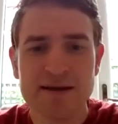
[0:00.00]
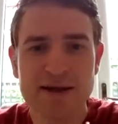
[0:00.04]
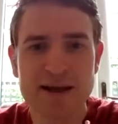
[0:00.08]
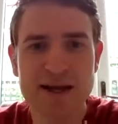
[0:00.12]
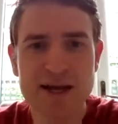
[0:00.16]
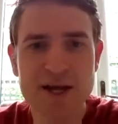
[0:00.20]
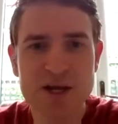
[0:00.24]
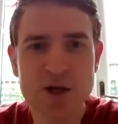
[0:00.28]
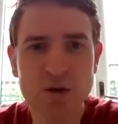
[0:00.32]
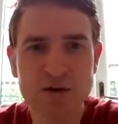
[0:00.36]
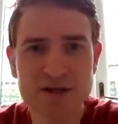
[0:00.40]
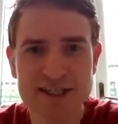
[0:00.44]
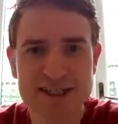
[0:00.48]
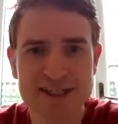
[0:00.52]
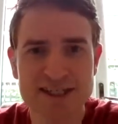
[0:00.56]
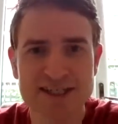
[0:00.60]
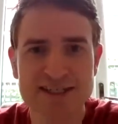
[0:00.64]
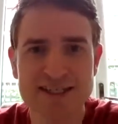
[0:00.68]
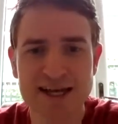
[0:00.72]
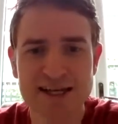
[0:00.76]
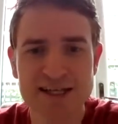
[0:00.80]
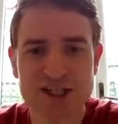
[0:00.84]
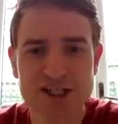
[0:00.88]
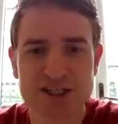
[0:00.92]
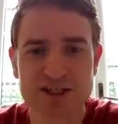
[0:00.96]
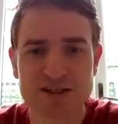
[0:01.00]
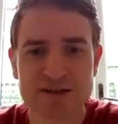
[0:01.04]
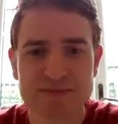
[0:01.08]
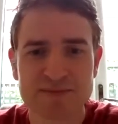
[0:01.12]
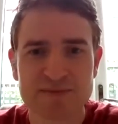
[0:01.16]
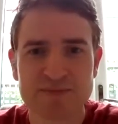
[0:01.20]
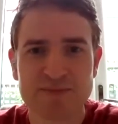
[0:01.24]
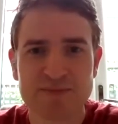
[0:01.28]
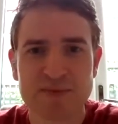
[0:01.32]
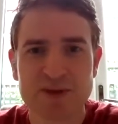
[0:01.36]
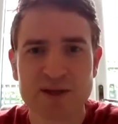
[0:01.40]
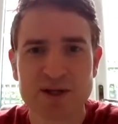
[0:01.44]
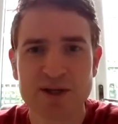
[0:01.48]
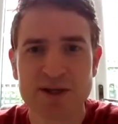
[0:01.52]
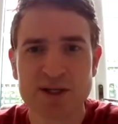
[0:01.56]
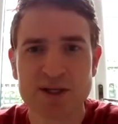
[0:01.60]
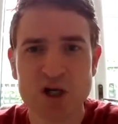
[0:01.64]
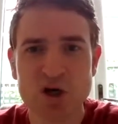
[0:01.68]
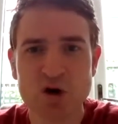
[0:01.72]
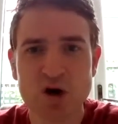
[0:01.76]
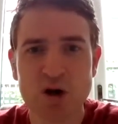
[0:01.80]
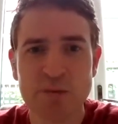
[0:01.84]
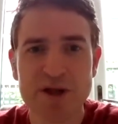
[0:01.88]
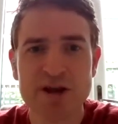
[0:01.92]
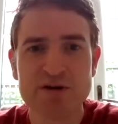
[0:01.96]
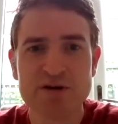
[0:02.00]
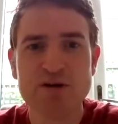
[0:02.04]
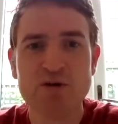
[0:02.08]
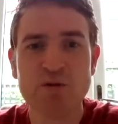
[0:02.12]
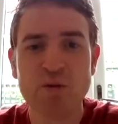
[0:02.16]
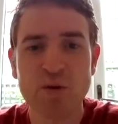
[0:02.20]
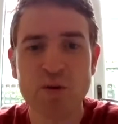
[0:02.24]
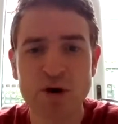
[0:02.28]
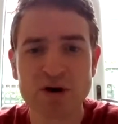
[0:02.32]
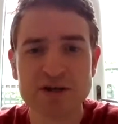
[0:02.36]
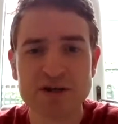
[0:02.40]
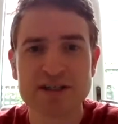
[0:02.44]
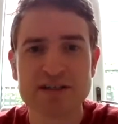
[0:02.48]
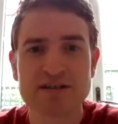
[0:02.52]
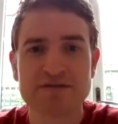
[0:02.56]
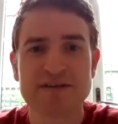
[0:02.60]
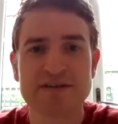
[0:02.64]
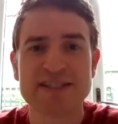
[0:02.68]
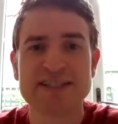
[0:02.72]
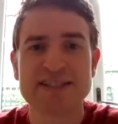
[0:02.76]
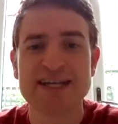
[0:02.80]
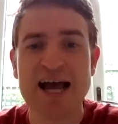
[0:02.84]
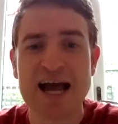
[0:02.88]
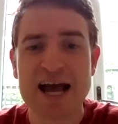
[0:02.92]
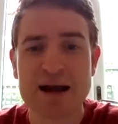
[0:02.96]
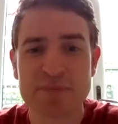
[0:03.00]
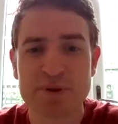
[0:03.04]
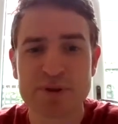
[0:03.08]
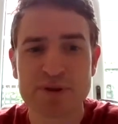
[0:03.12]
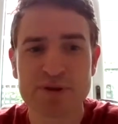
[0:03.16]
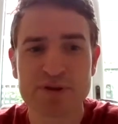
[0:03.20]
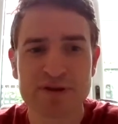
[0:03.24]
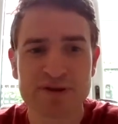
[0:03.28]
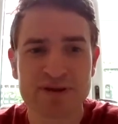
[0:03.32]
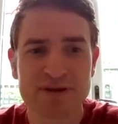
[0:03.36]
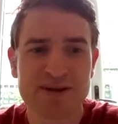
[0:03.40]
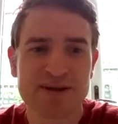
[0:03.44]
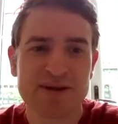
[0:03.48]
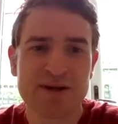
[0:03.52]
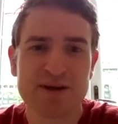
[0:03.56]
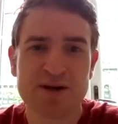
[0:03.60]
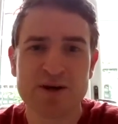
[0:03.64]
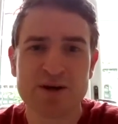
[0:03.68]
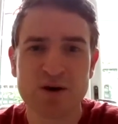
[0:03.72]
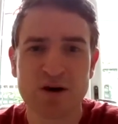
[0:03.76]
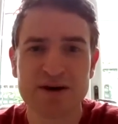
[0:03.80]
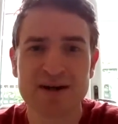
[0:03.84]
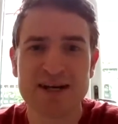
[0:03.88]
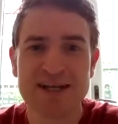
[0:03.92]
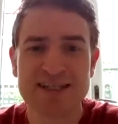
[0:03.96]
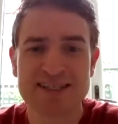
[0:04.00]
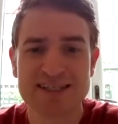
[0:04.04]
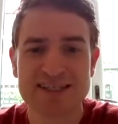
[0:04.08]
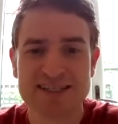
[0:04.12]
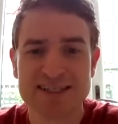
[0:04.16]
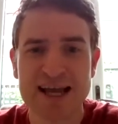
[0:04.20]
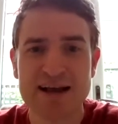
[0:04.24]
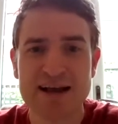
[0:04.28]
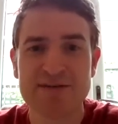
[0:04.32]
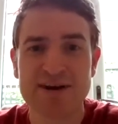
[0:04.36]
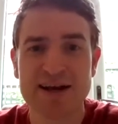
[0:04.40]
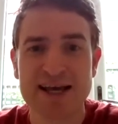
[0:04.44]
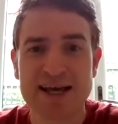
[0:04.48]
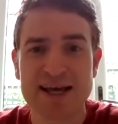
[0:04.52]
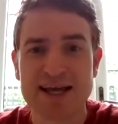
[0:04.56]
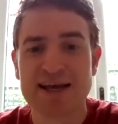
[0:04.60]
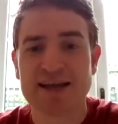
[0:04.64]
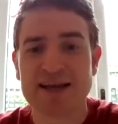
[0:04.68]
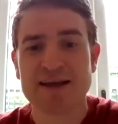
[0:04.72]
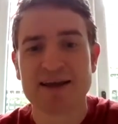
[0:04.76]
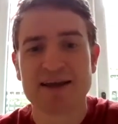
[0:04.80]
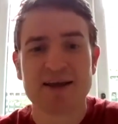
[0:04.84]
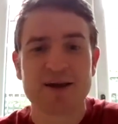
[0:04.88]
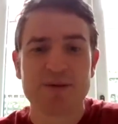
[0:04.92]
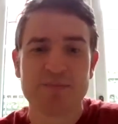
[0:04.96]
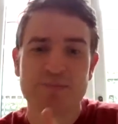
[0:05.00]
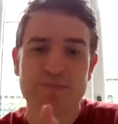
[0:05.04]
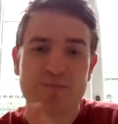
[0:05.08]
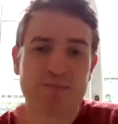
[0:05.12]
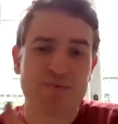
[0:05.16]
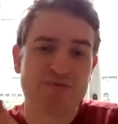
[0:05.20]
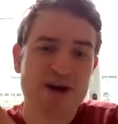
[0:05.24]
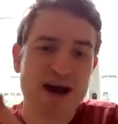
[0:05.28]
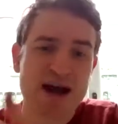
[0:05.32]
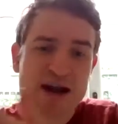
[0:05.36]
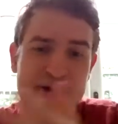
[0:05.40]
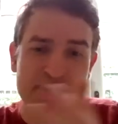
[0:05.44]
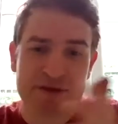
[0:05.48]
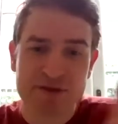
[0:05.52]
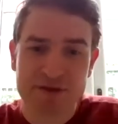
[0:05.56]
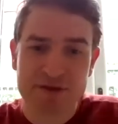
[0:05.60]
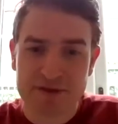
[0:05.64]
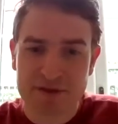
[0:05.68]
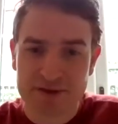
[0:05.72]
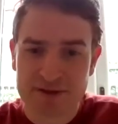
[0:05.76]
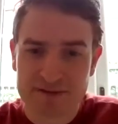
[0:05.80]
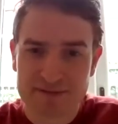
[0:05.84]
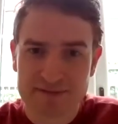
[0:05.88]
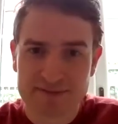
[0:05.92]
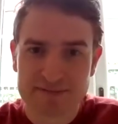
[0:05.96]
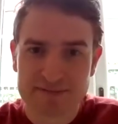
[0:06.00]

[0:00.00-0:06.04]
In your dissertation, you will be rewarded for depth, not necessarily breadth.